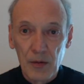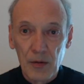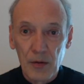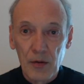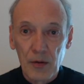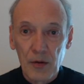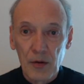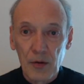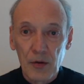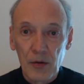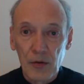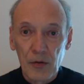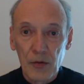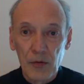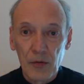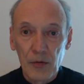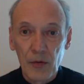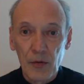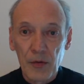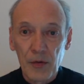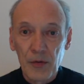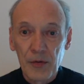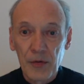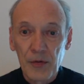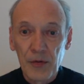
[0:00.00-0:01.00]
So this
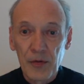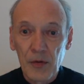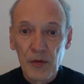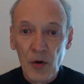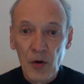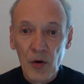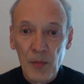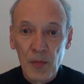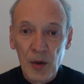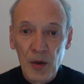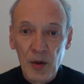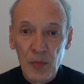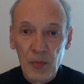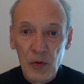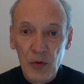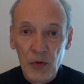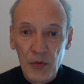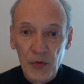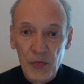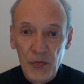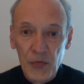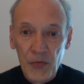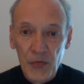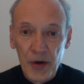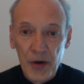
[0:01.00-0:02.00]
is now my plot
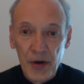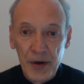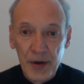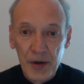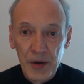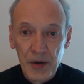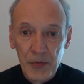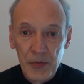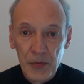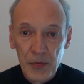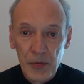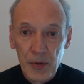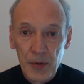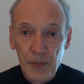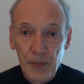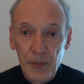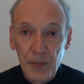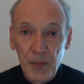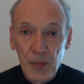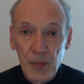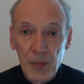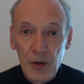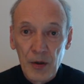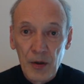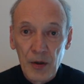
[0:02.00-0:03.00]
5,
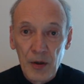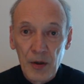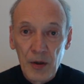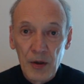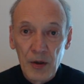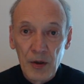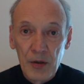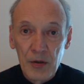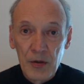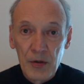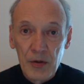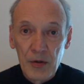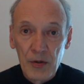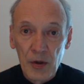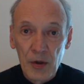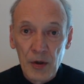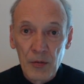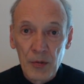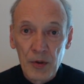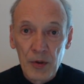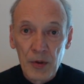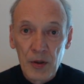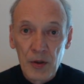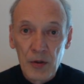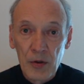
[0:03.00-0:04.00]
and now we
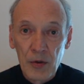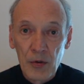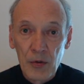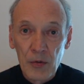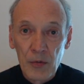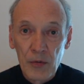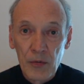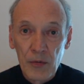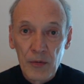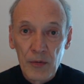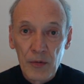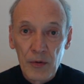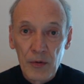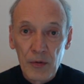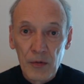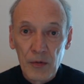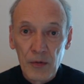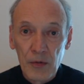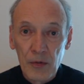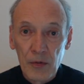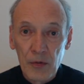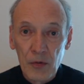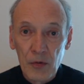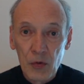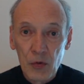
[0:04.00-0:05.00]
can use this
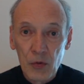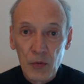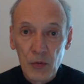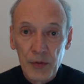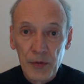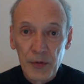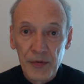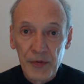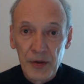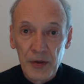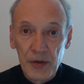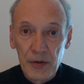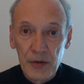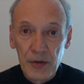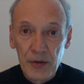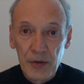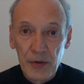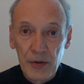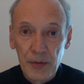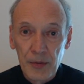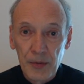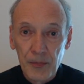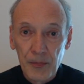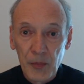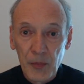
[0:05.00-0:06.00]
tool set here
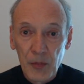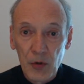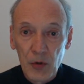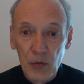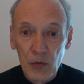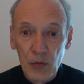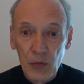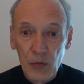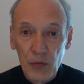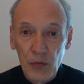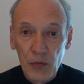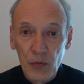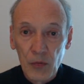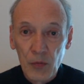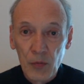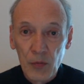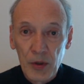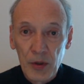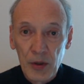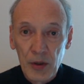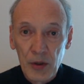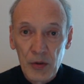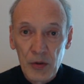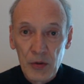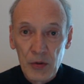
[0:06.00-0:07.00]
to zoom
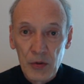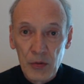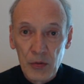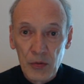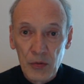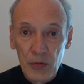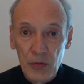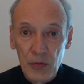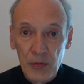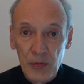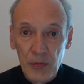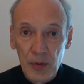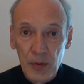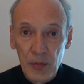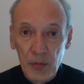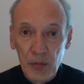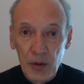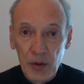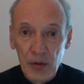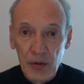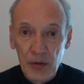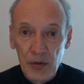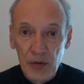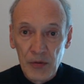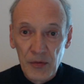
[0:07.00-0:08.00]
into November and
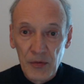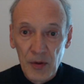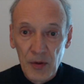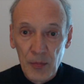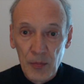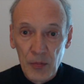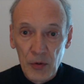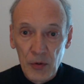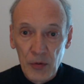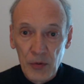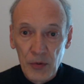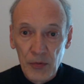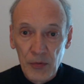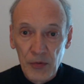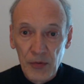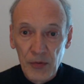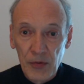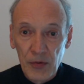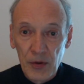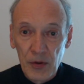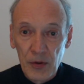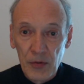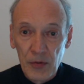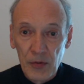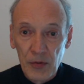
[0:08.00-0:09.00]
December to see
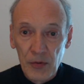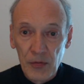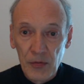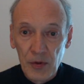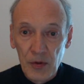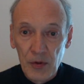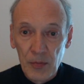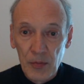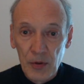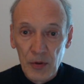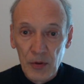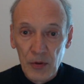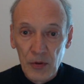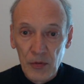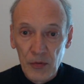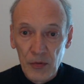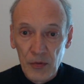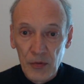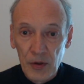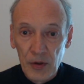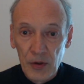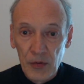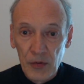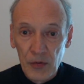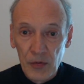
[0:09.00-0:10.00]
the steep
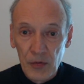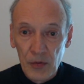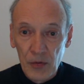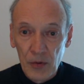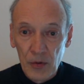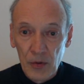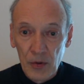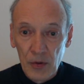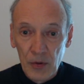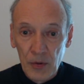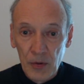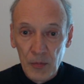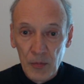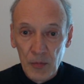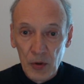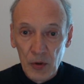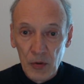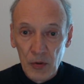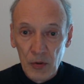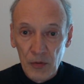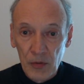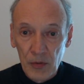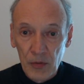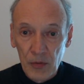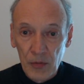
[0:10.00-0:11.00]
increase because
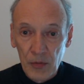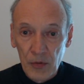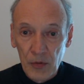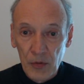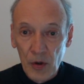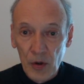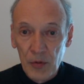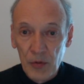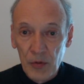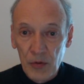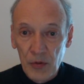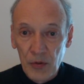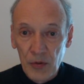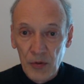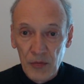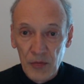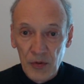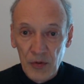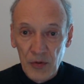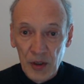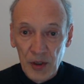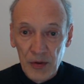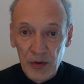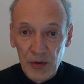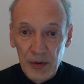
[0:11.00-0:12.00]
of the Omicron
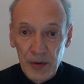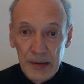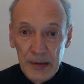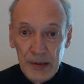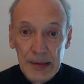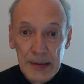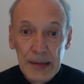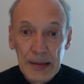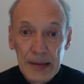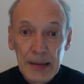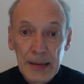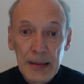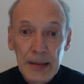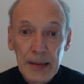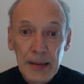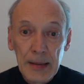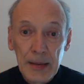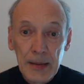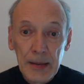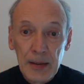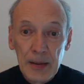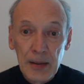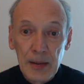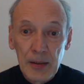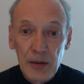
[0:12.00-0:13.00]
variant.
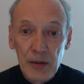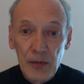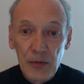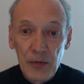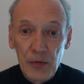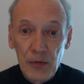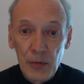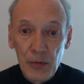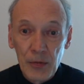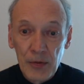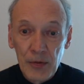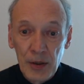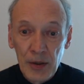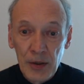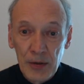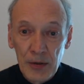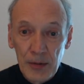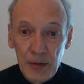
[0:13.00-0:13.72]
Let's do that.